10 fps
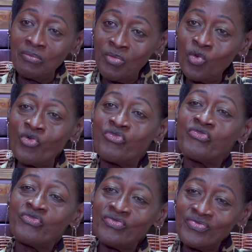
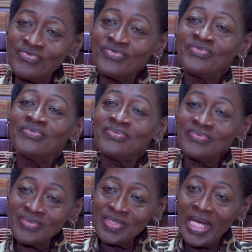move
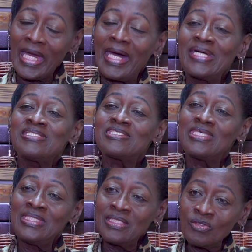and
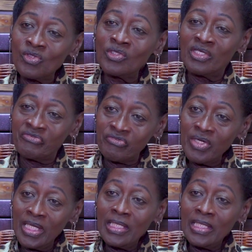seeing growth.